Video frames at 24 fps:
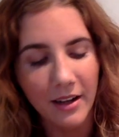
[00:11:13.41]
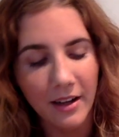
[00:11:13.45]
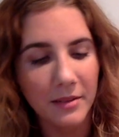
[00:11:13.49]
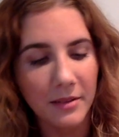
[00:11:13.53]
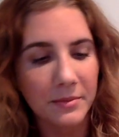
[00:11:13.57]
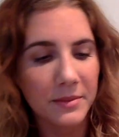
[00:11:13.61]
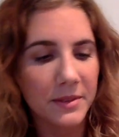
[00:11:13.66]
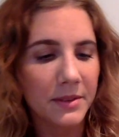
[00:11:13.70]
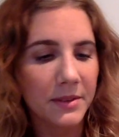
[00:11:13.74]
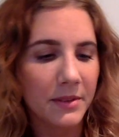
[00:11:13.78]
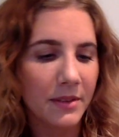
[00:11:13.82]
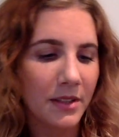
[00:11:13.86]

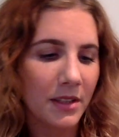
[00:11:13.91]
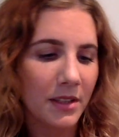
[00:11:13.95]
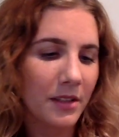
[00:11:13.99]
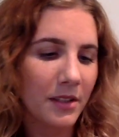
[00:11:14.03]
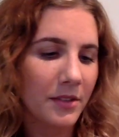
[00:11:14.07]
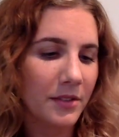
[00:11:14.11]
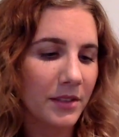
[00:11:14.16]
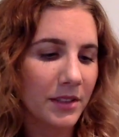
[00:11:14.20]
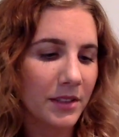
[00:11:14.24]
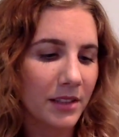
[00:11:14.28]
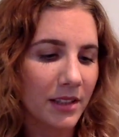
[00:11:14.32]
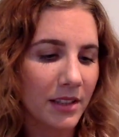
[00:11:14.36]
So I don't know
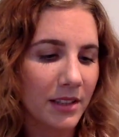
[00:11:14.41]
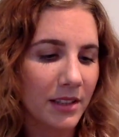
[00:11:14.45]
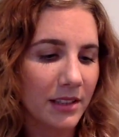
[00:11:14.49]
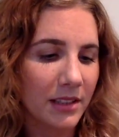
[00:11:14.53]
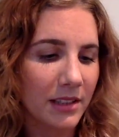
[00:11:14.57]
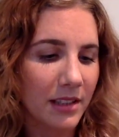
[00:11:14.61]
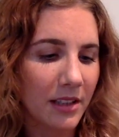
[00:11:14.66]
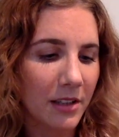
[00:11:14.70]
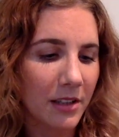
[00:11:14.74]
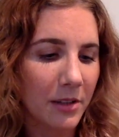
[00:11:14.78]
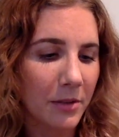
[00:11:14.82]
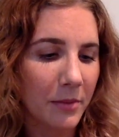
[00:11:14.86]
if it's going to
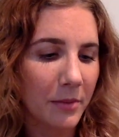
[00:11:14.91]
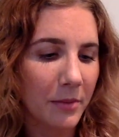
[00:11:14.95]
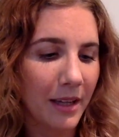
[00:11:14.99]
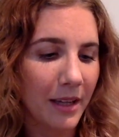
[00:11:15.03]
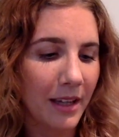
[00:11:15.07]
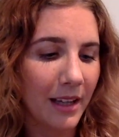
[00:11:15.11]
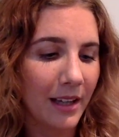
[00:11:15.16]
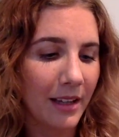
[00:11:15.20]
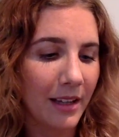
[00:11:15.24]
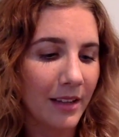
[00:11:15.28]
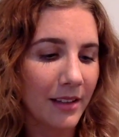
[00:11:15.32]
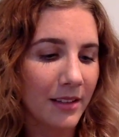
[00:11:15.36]
tell
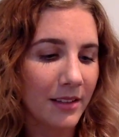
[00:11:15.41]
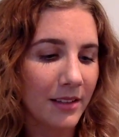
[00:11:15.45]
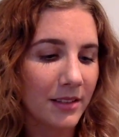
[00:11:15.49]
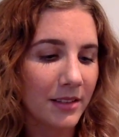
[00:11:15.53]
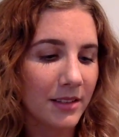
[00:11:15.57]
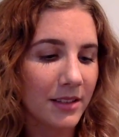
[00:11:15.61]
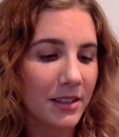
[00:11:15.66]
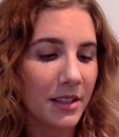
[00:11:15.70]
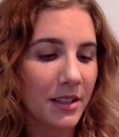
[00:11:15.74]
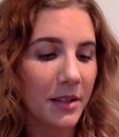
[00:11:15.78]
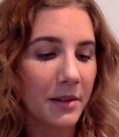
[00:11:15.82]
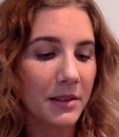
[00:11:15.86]
me.
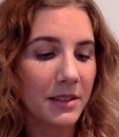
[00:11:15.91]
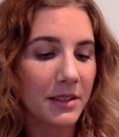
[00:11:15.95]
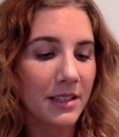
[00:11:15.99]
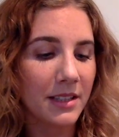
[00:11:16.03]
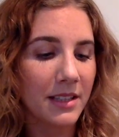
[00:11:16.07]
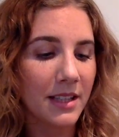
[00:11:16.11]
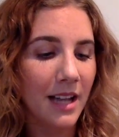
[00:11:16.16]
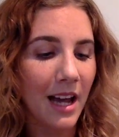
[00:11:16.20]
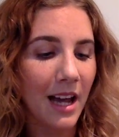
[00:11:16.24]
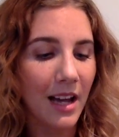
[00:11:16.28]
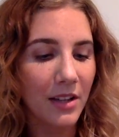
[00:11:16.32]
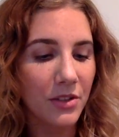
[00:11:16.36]
So it's a
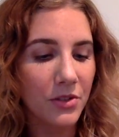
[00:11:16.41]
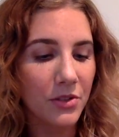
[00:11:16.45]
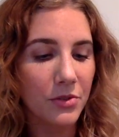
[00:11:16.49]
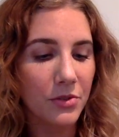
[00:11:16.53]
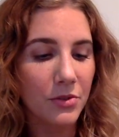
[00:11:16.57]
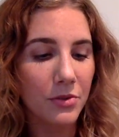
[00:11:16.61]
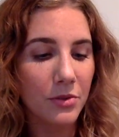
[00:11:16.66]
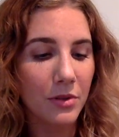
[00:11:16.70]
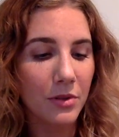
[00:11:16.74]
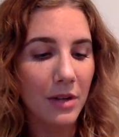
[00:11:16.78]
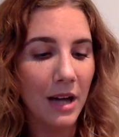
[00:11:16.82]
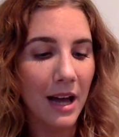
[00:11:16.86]

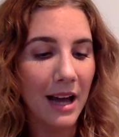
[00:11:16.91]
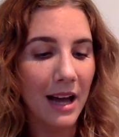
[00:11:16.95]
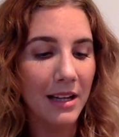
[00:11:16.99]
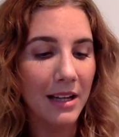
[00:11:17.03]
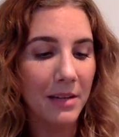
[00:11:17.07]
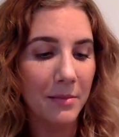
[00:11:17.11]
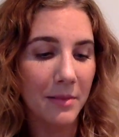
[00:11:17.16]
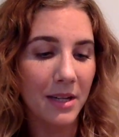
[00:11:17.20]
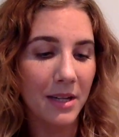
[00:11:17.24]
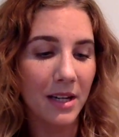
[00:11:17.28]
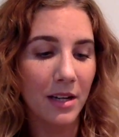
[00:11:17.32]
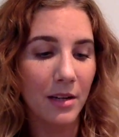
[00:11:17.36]
natural
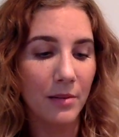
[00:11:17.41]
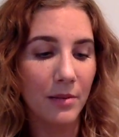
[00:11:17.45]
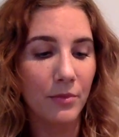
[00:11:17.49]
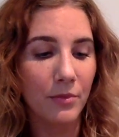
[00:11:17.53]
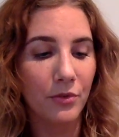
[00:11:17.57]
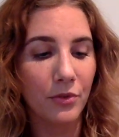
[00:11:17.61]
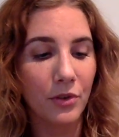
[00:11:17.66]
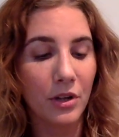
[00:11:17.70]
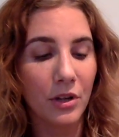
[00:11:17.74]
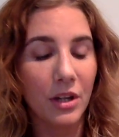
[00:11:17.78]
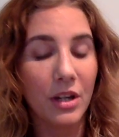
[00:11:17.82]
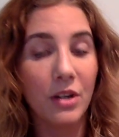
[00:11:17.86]

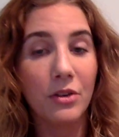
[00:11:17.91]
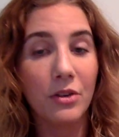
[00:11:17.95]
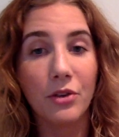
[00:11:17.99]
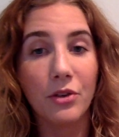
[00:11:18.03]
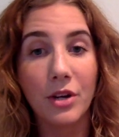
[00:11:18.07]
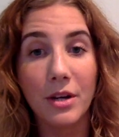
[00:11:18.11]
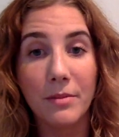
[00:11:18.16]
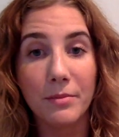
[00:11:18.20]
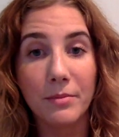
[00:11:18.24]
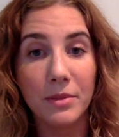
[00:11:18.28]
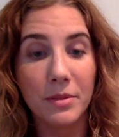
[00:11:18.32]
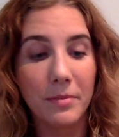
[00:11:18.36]
aluminium-free
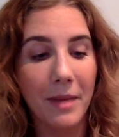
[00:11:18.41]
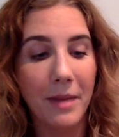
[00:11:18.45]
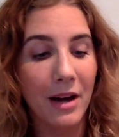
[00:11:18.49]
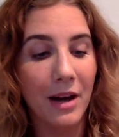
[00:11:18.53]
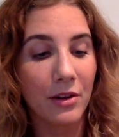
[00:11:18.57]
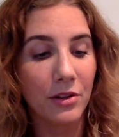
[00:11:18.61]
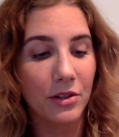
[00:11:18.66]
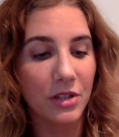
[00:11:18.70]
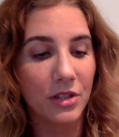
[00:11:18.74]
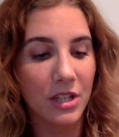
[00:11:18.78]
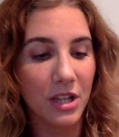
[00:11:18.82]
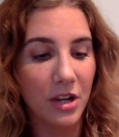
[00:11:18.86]
cream to
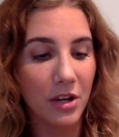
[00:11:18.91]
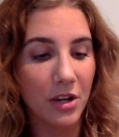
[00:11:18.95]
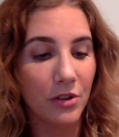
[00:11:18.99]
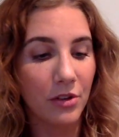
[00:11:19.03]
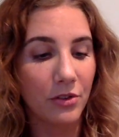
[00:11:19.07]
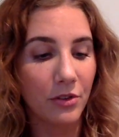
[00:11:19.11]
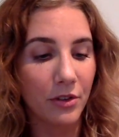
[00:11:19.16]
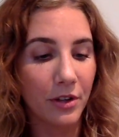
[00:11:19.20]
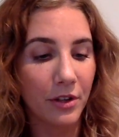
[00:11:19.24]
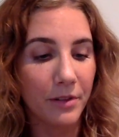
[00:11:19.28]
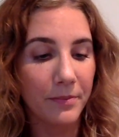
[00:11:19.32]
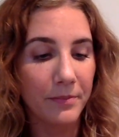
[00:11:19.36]
powder
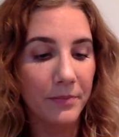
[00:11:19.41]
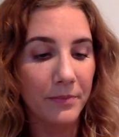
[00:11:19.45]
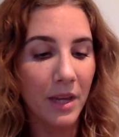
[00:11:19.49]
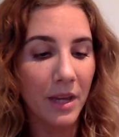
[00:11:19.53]
deodorant.